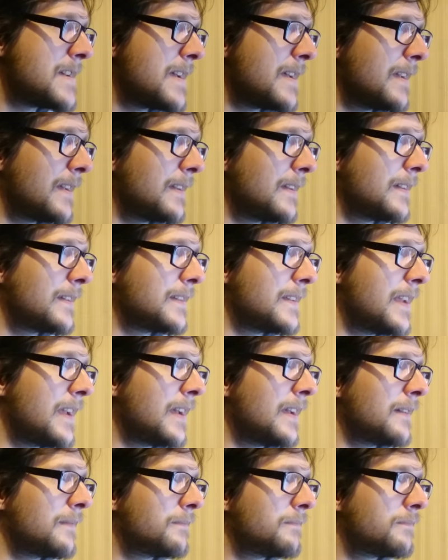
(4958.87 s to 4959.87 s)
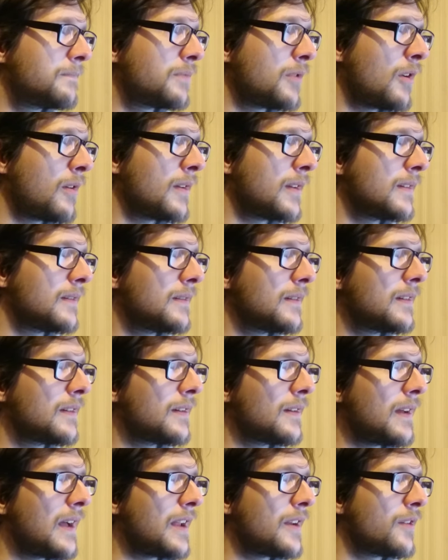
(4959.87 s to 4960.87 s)
uh, yeah, probably
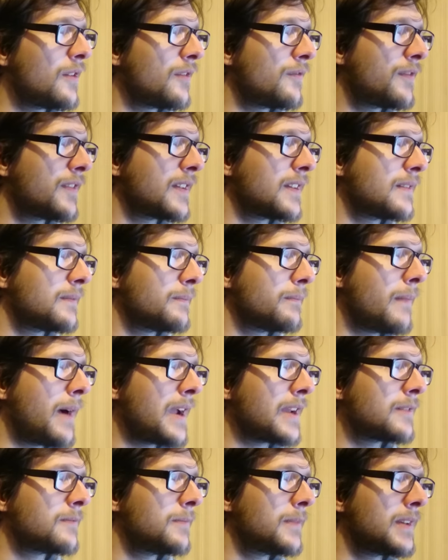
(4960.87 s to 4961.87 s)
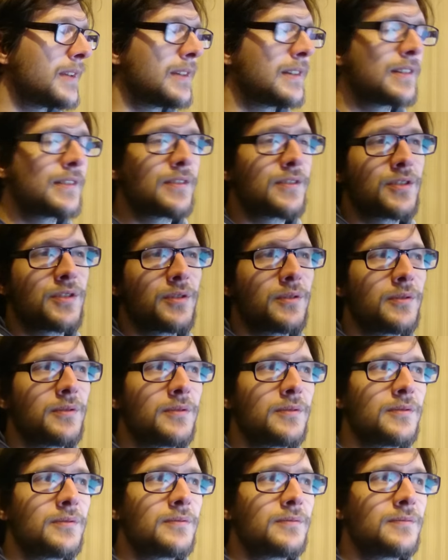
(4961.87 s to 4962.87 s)
another thing might be to